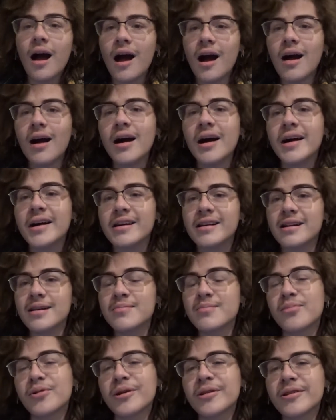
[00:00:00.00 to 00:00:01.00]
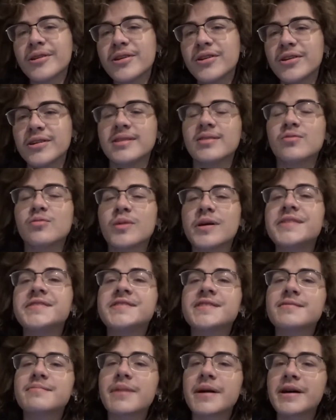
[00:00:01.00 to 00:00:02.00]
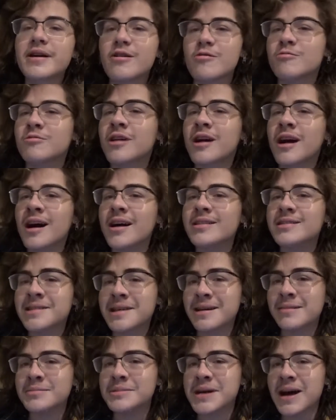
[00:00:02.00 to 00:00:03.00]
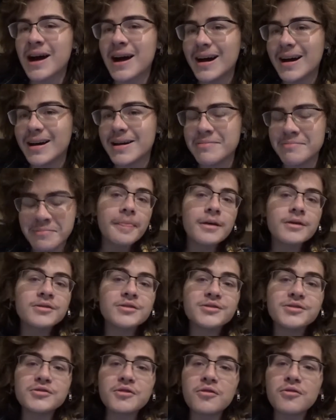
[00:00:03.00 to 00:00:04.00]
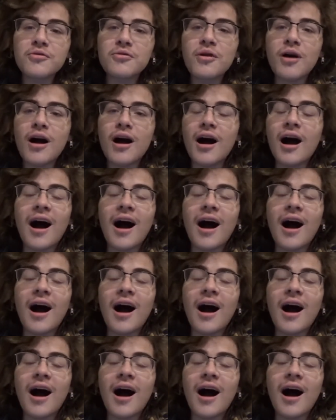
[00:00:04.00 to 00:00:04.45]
Hi, I'm really good at wasting my own goddamn time. So,